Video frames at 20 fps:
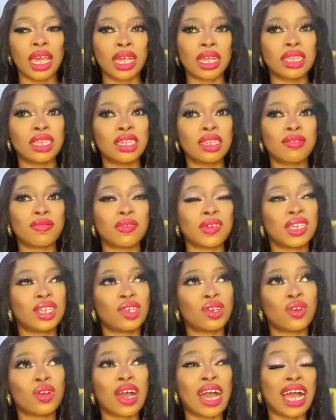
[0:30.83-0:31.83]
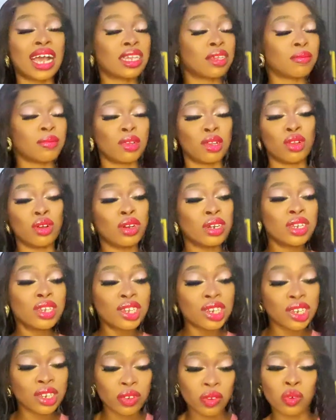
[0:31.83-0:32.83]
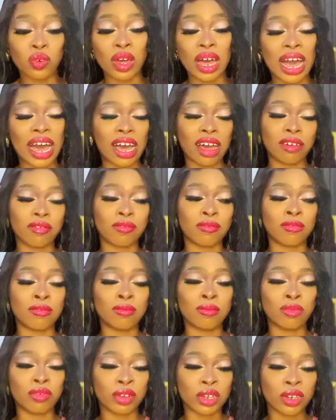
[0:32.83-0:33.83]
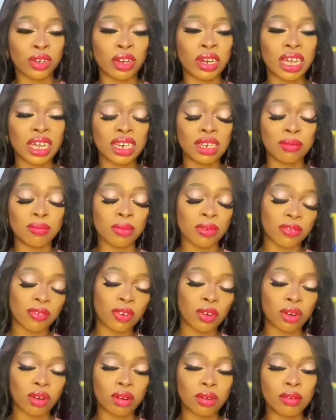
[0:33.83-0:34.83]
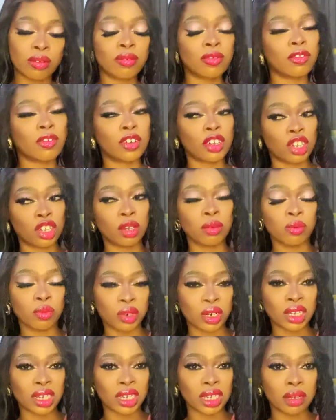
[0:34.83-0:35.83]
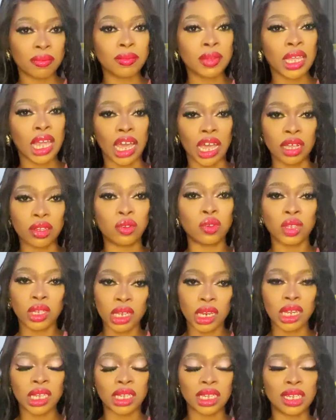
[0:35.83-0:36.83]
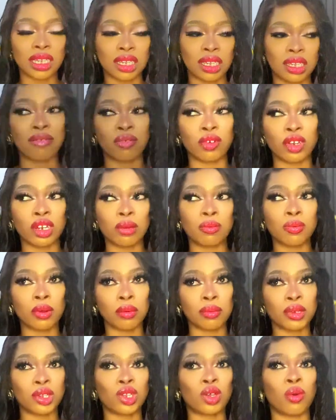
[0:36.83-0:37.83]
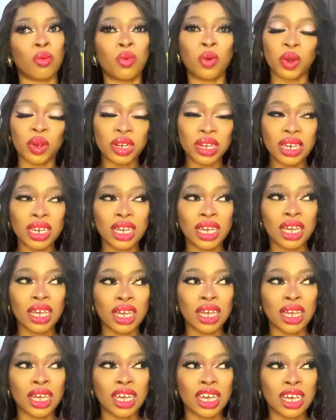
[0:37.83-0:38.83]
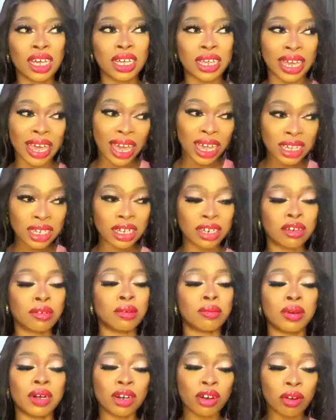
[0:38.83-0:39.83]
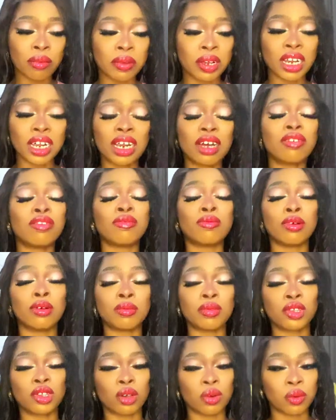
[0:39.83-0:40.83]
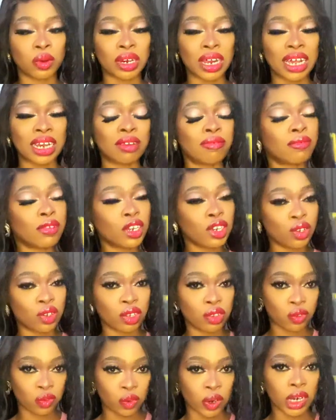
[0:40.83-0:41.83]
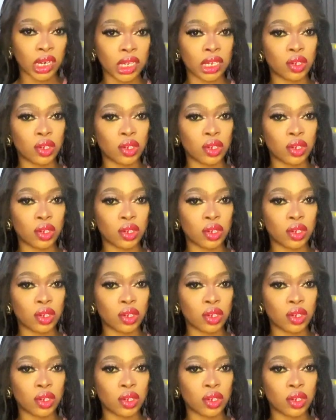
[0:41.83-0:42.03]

This video has been long due. I've recorded it before. For some reason, I had to delete it. I've already promised someone. Yes, I remember a comment that I've promised someone that the video is ready.